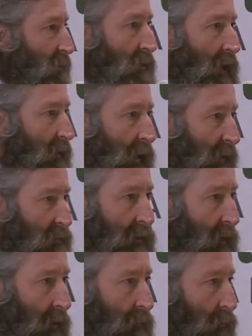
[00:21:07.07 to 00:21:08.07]
is not tax
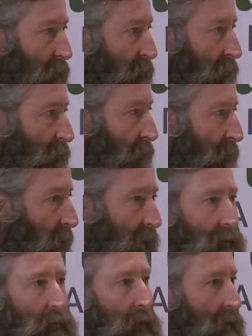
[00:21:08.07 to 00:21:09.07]
deductible.
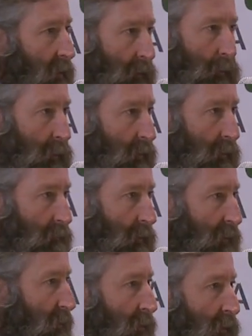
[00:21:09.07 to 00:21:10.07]
Can't do anything with it
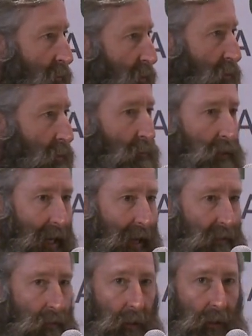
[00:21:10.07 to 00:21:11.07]
other than just use
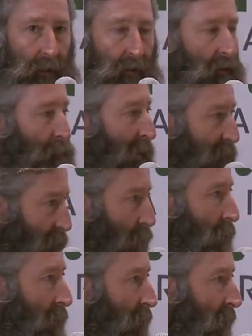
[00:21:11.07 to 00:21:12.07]
taxed money to pay
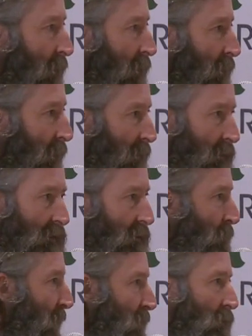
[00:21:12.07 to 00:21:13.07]
for it. It
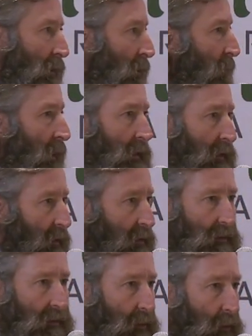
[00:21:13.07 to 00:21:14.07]
doesn't make you any money, it
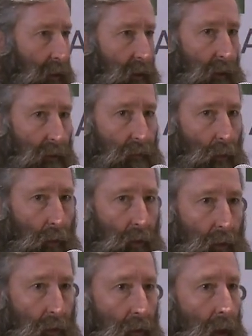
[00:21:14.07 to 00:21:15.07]
doesn't do anything for
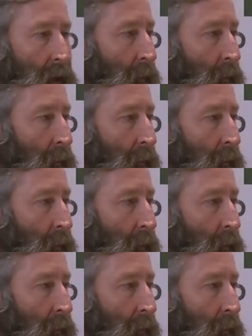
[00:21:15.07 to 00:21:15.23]
you